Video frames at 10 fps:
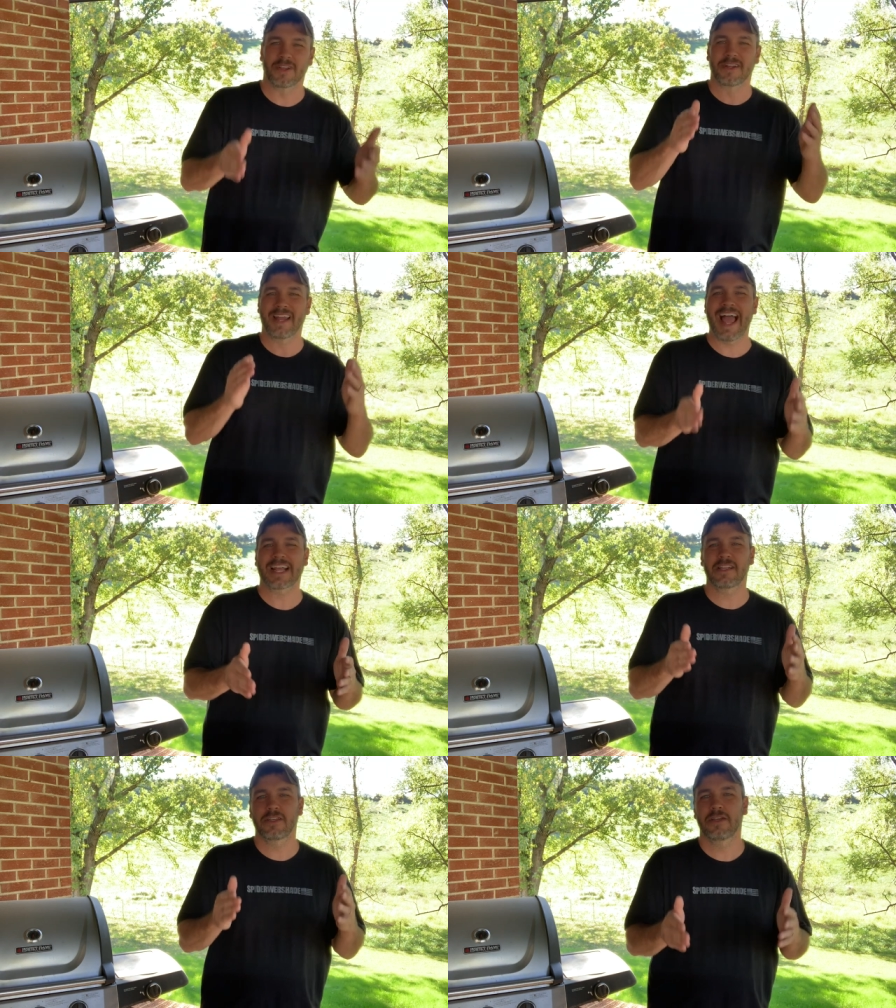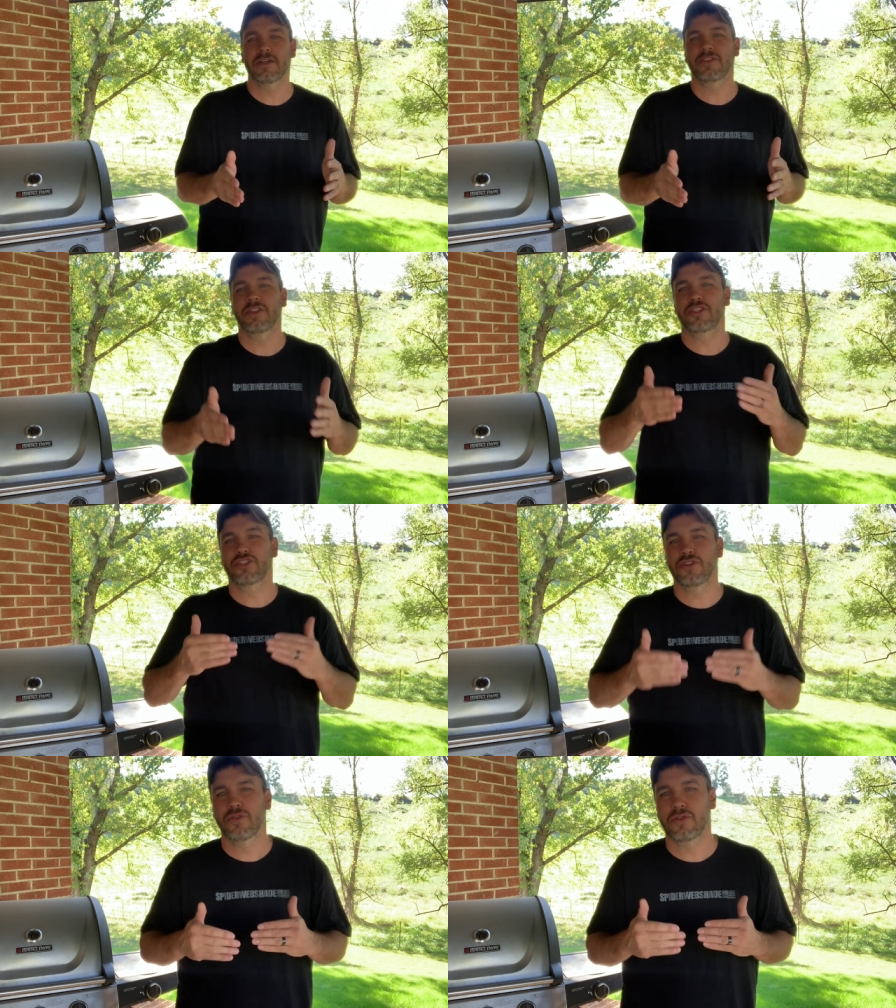the likelihood
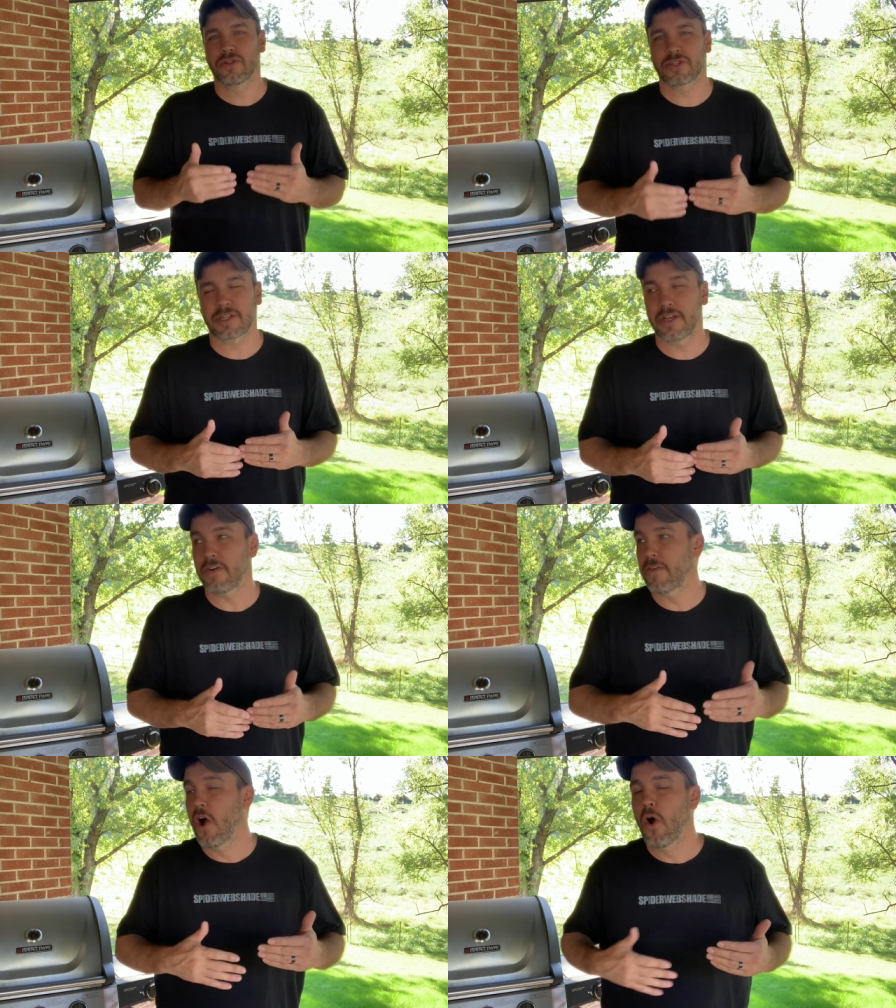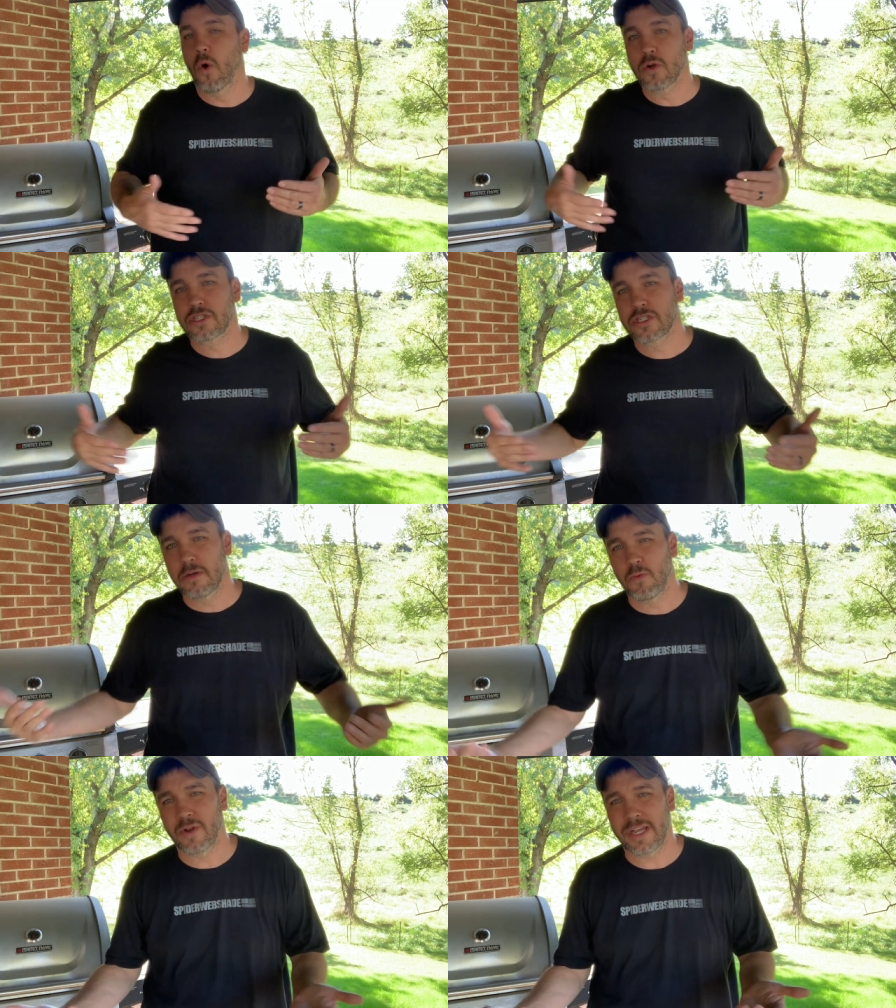that you yourself or
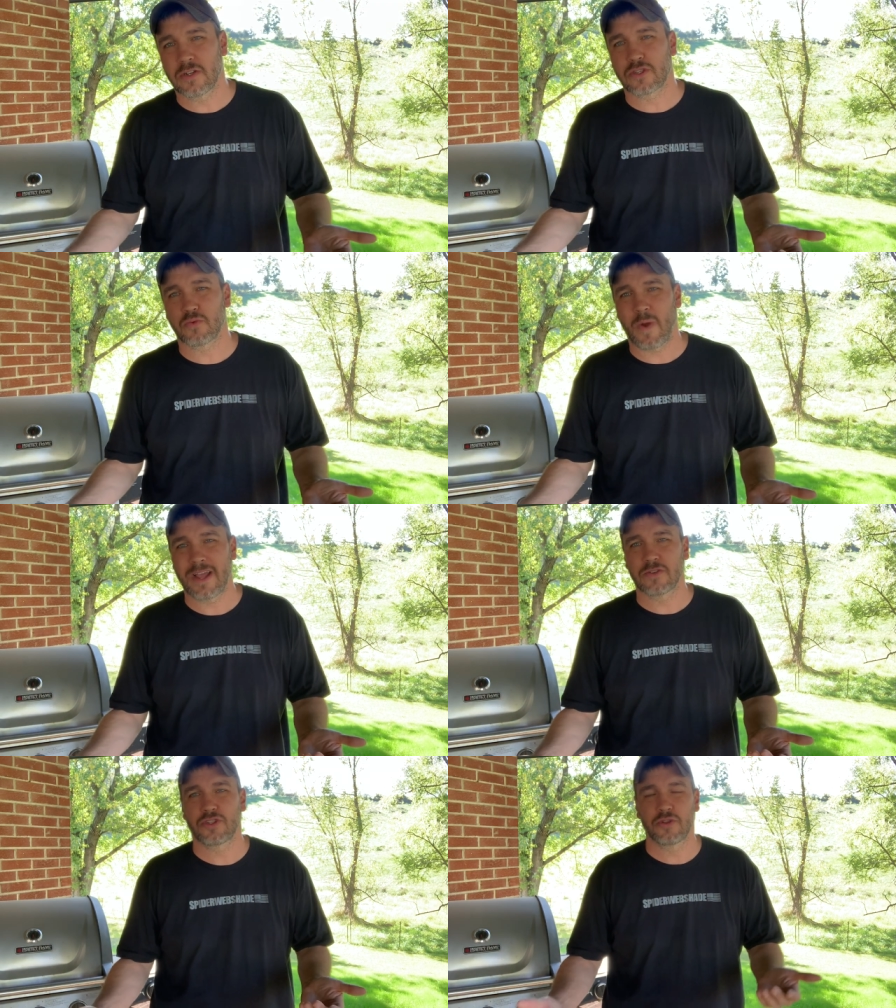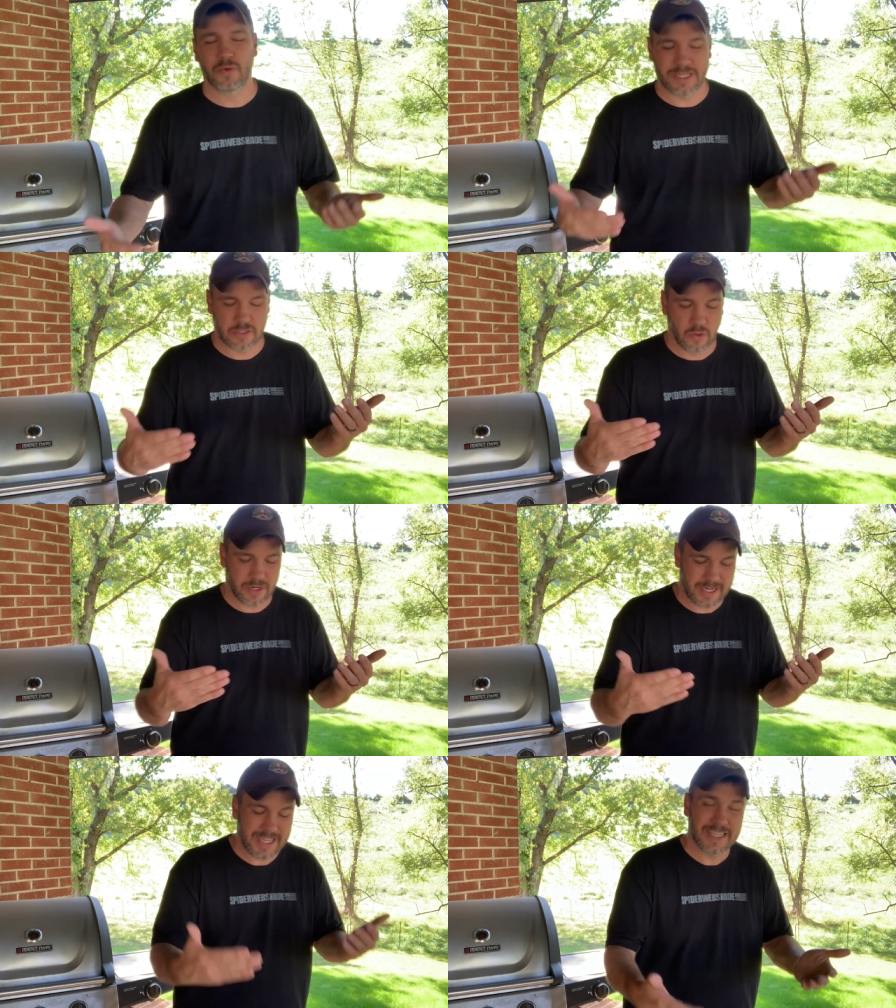someone else around you is going
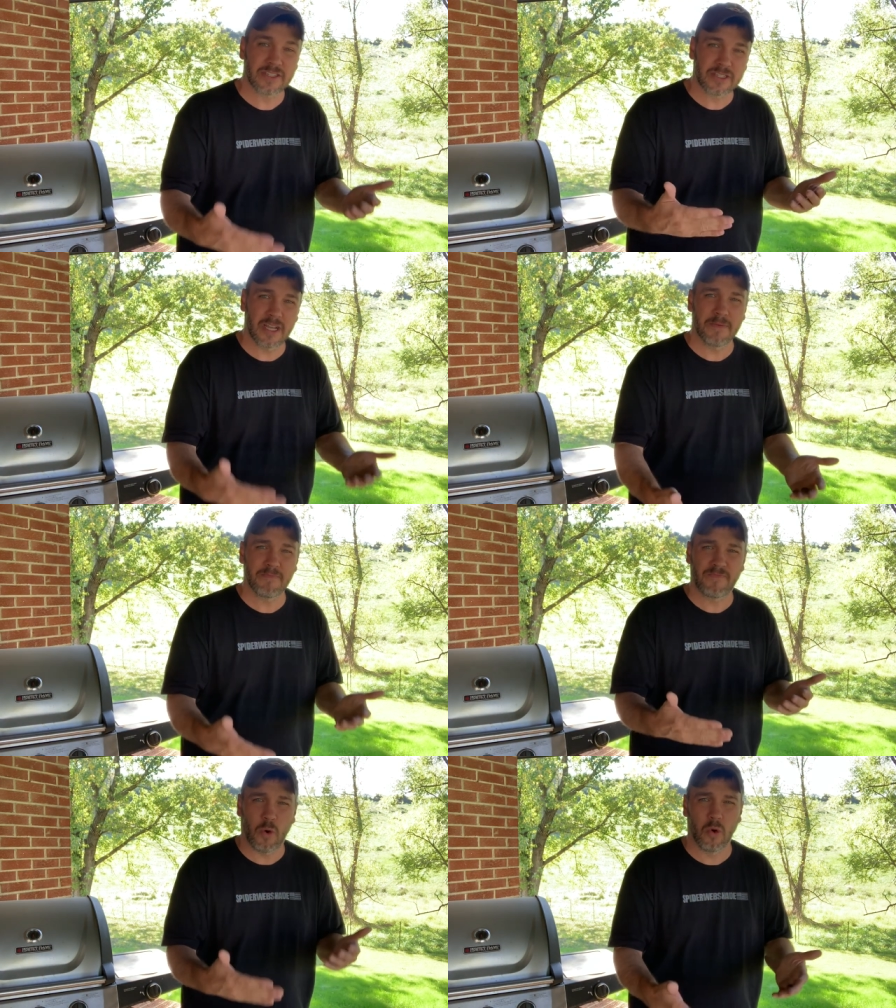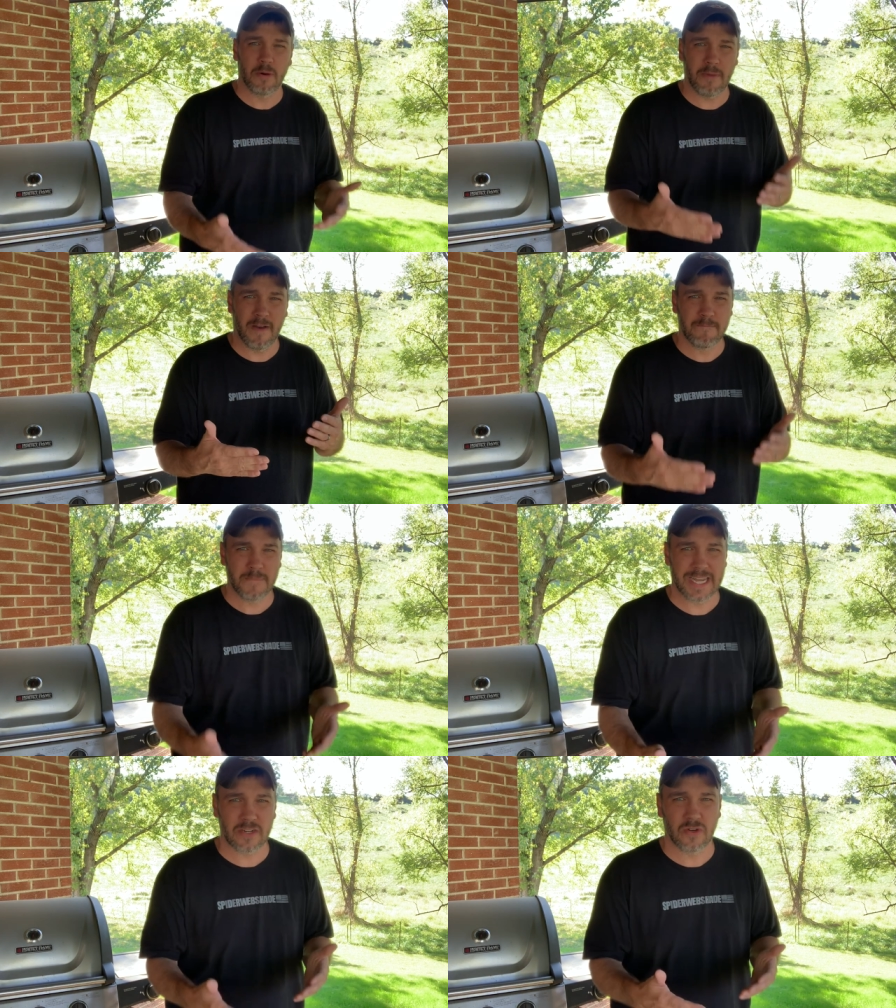to need some form of
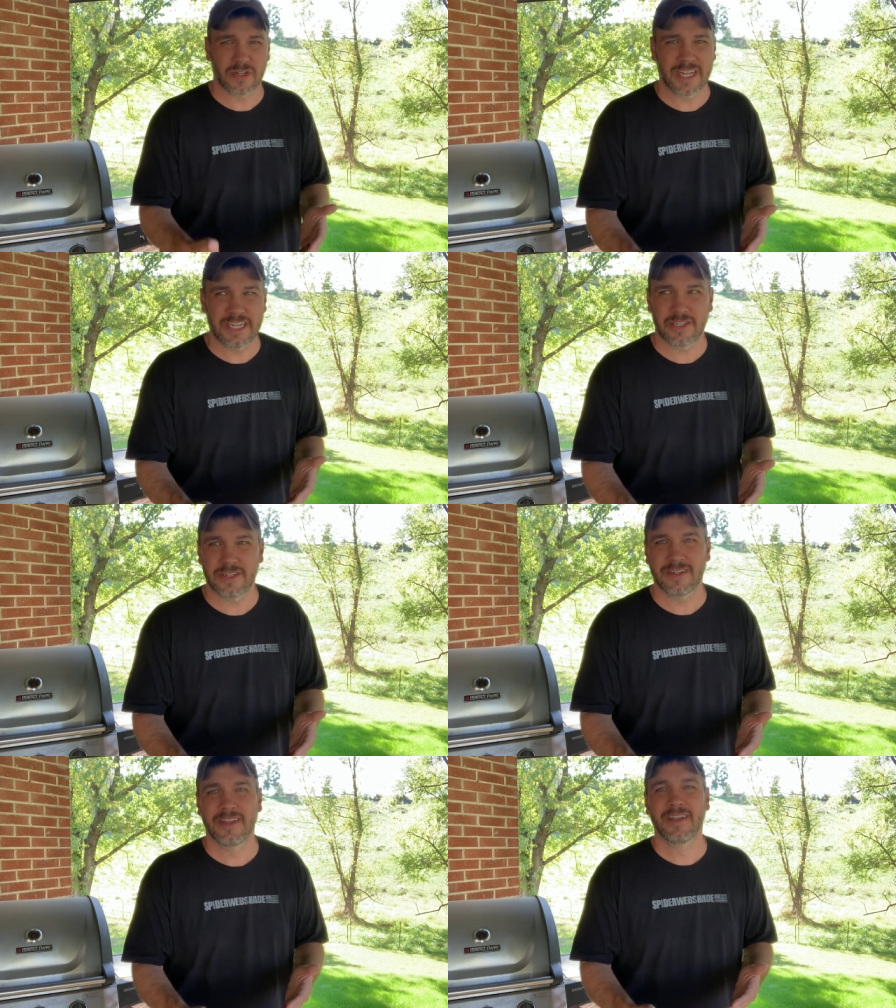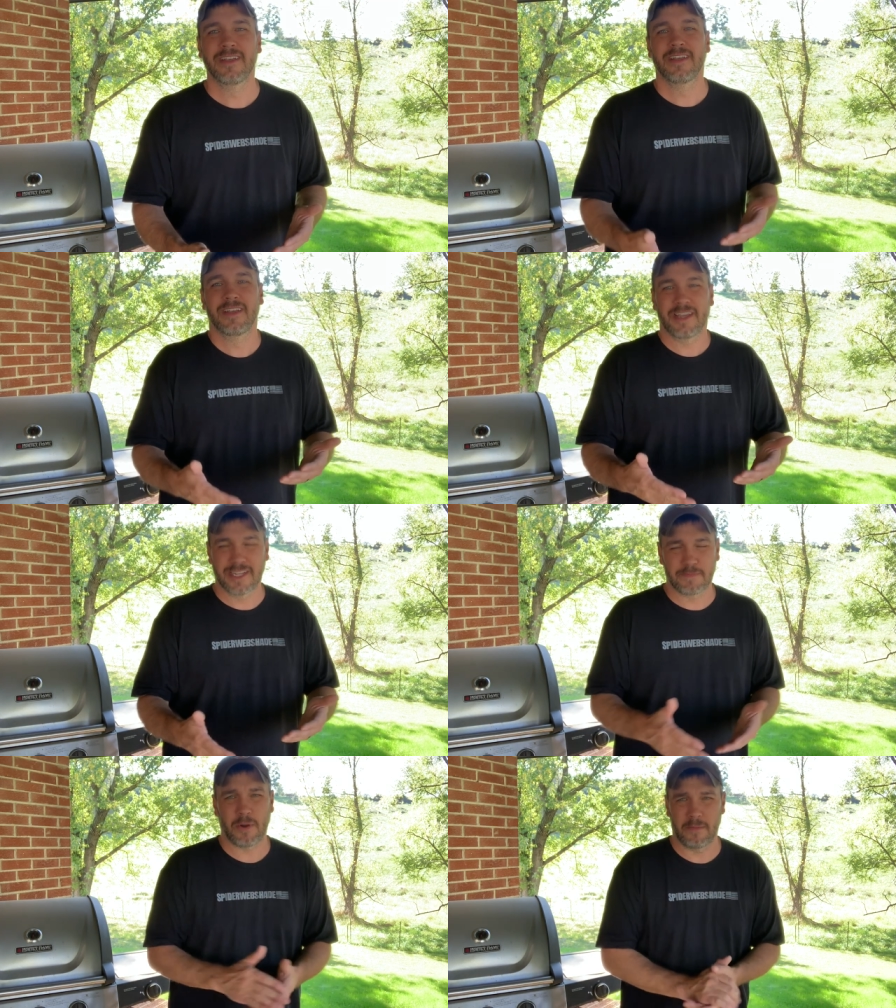medical attention
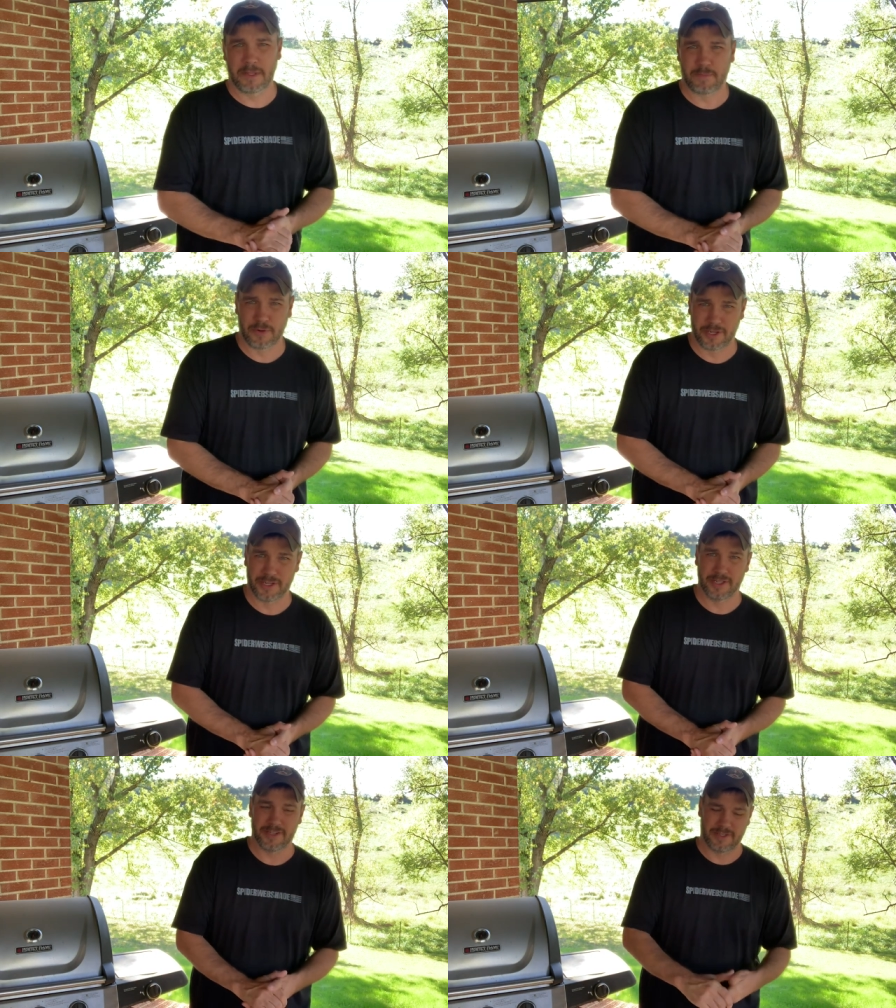is probably pretty good.